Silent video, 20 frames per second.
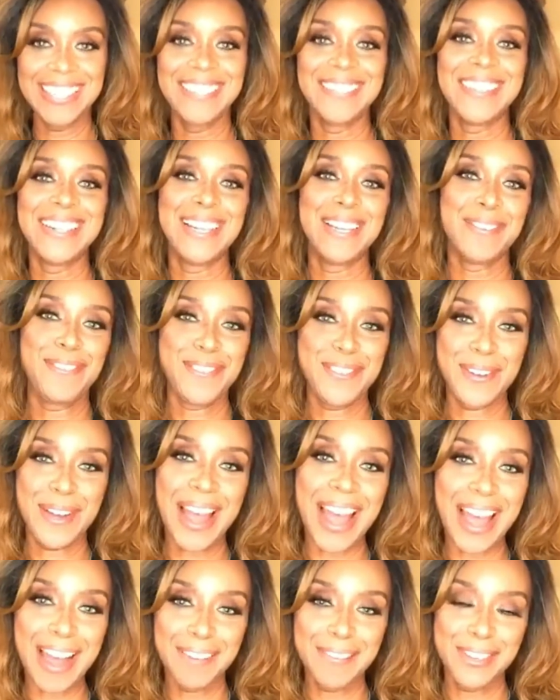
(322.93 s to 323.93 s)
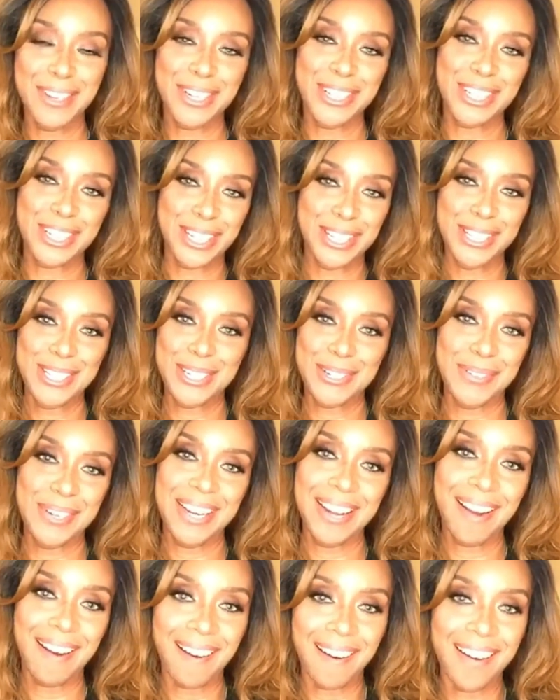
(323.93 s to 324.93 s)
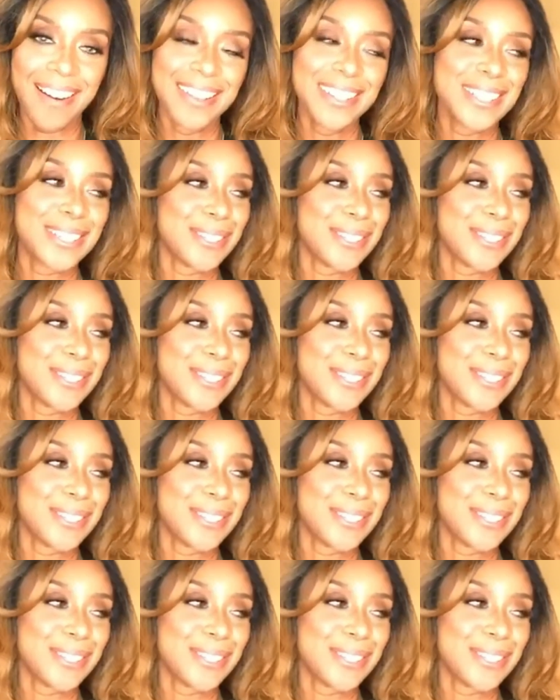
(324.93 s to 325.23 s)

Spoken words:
even if you have your sunscreen on,